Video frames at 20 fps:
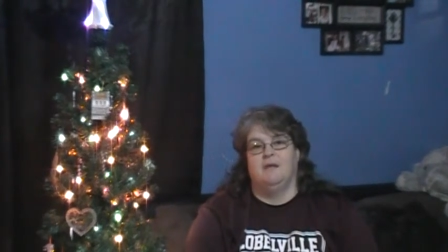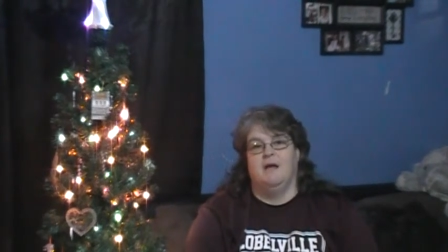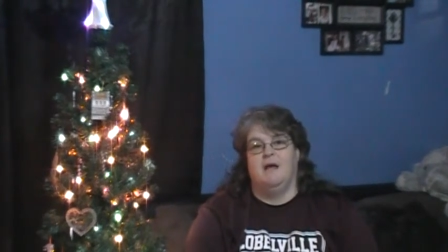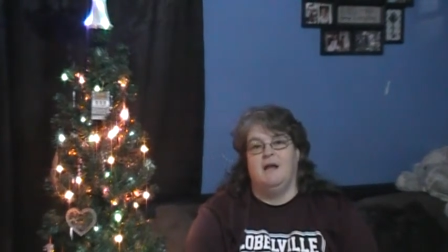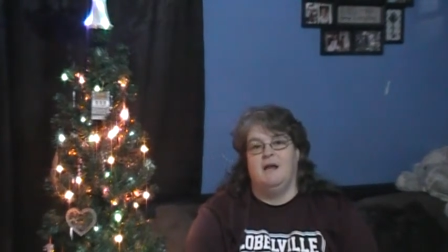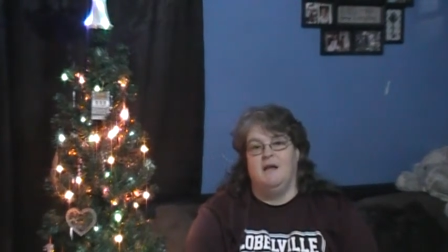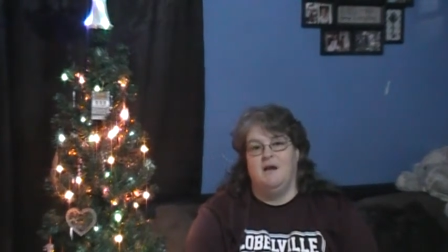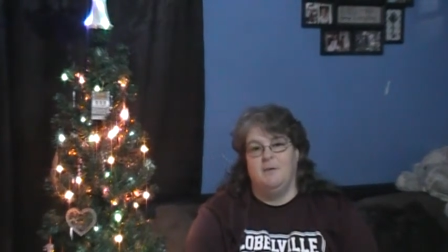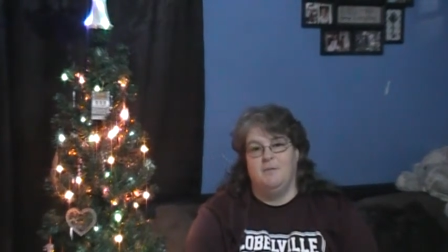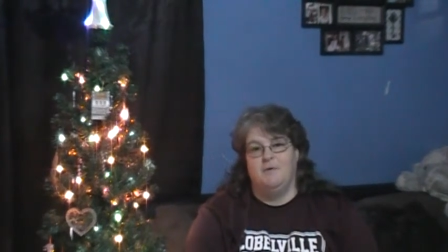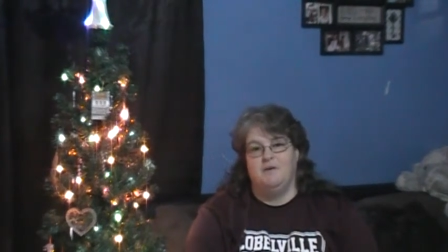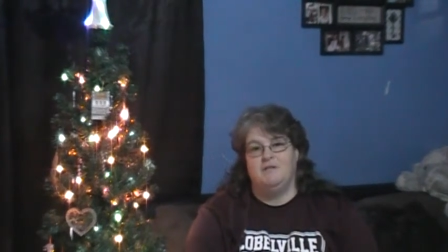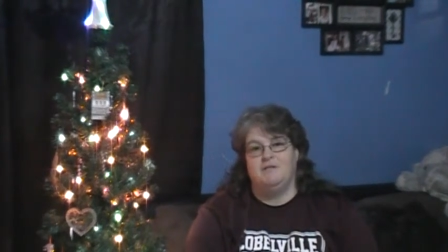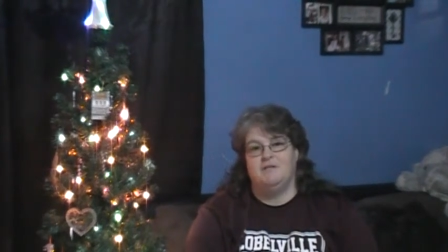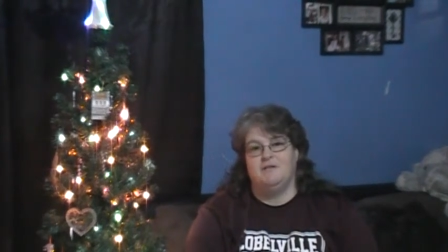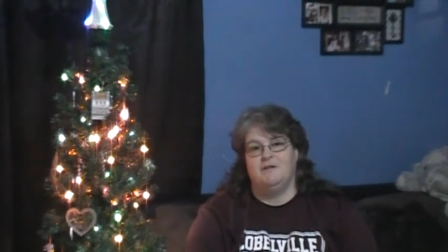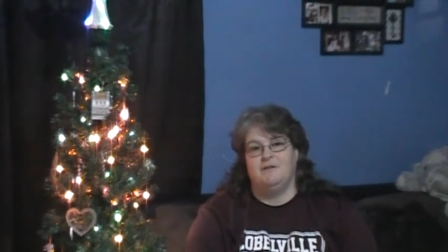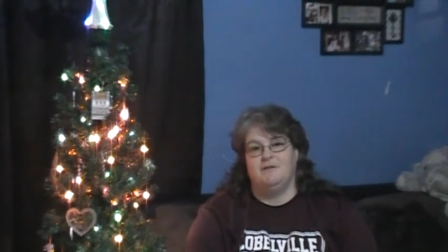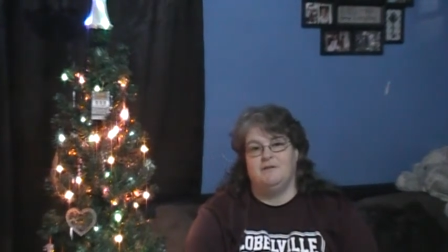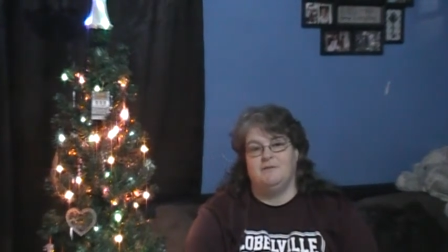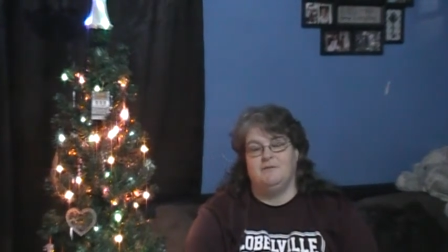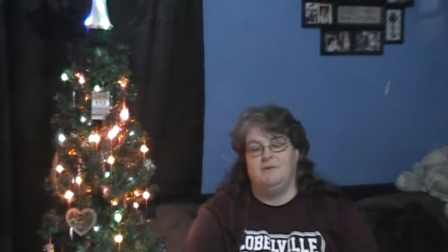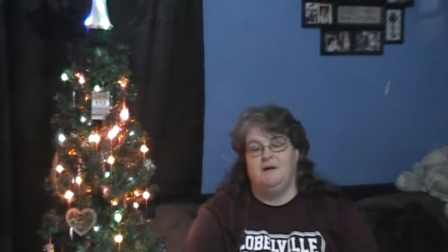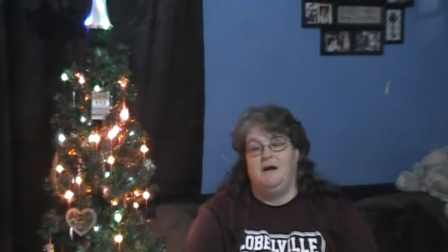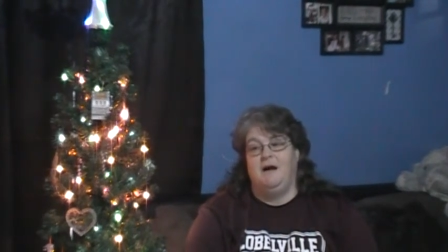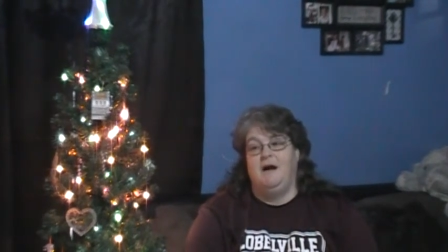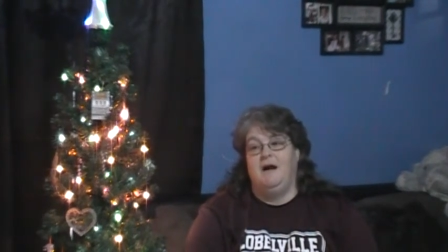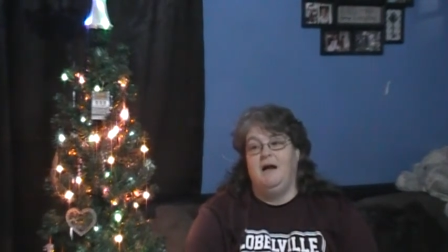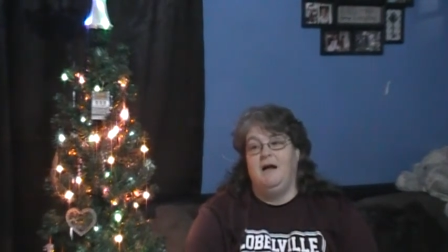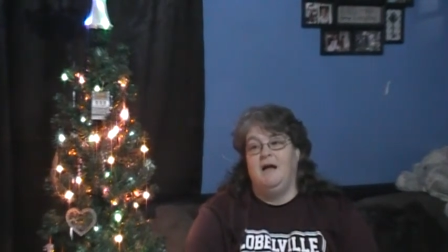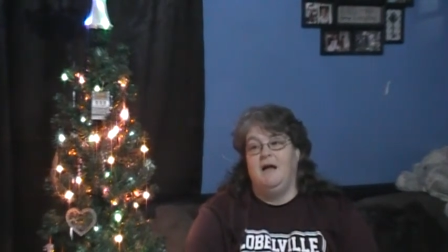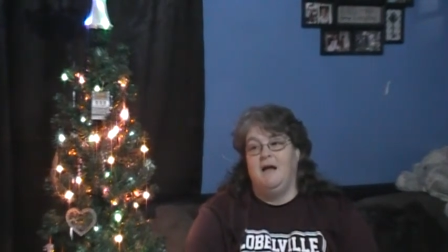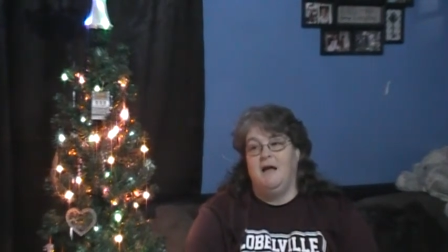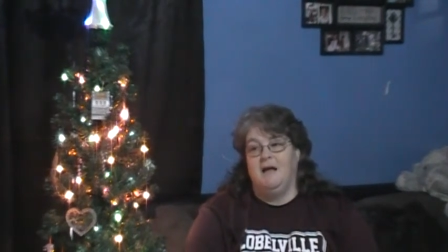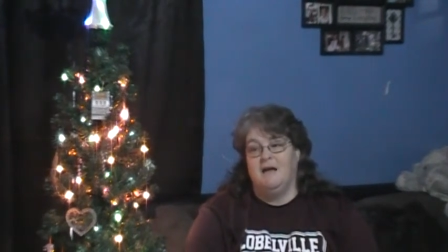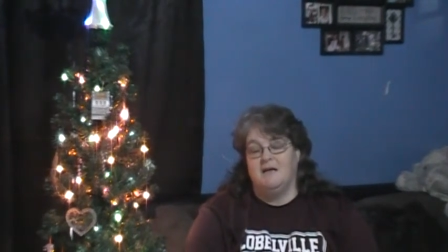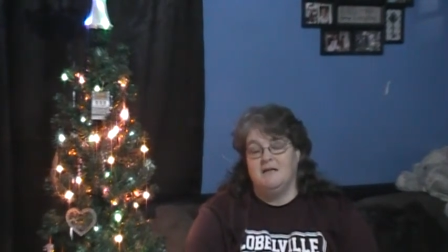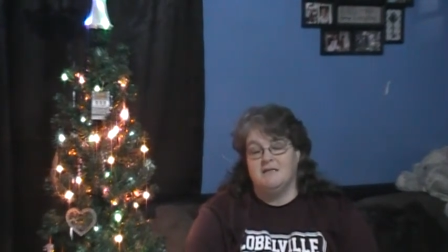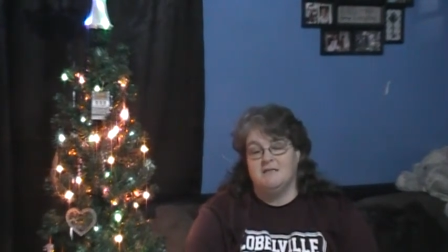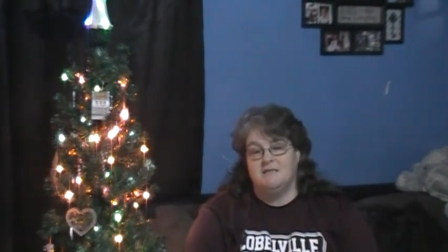and help each other
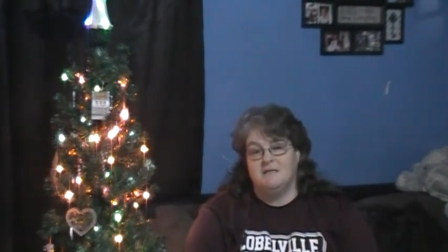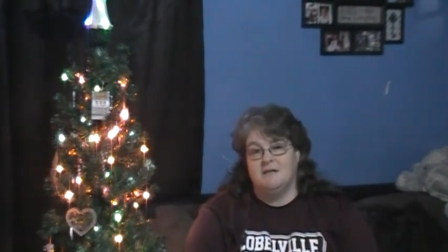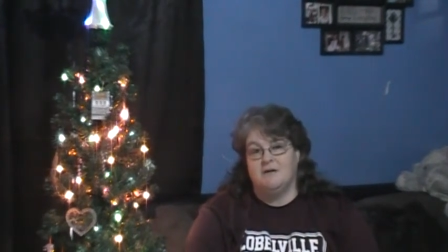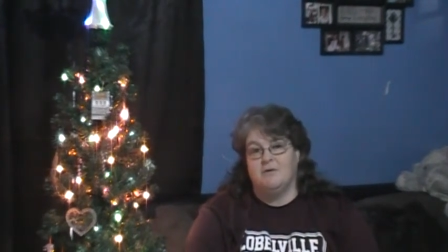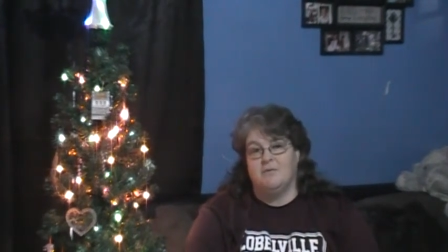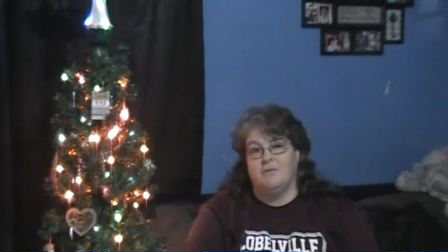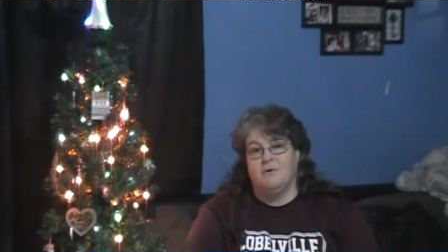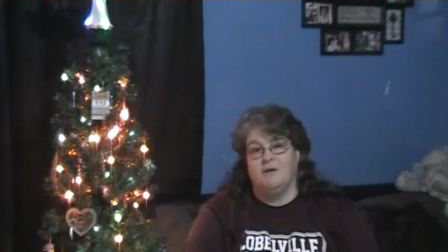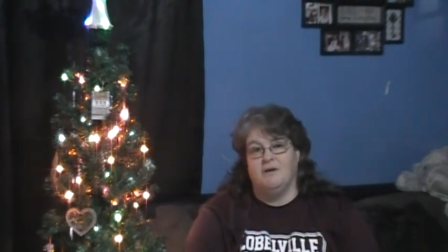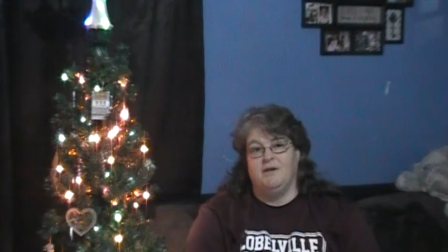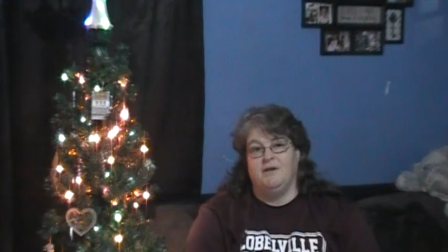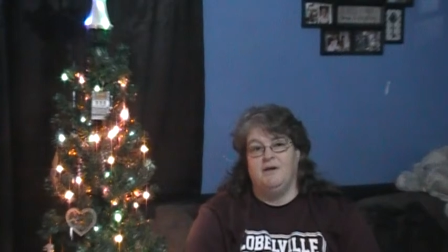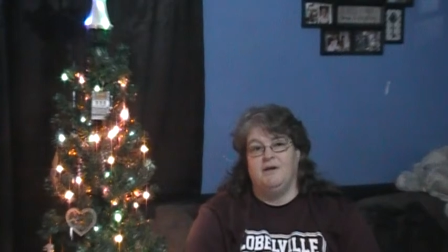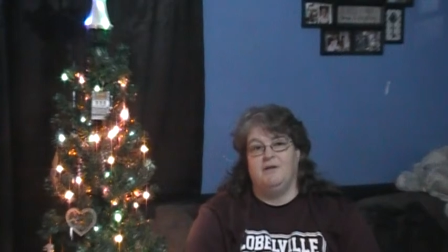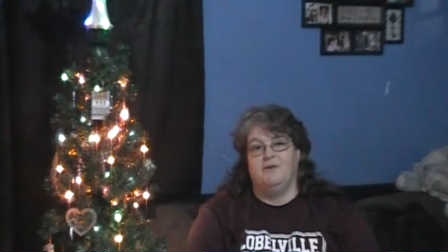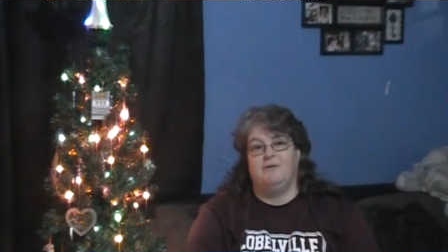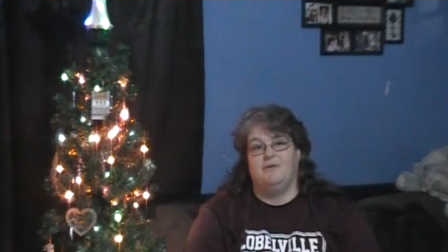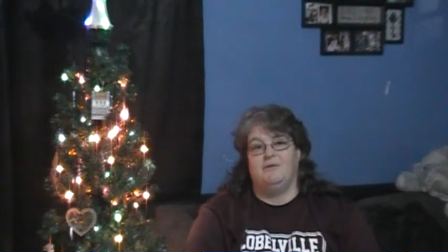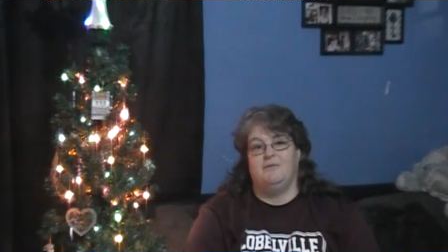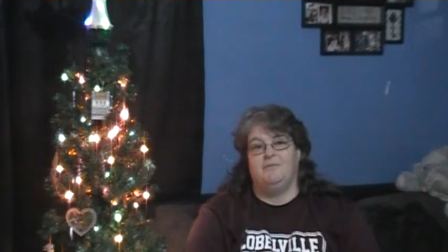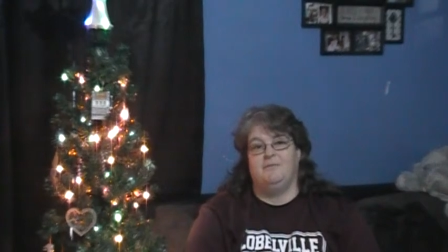and consider one another.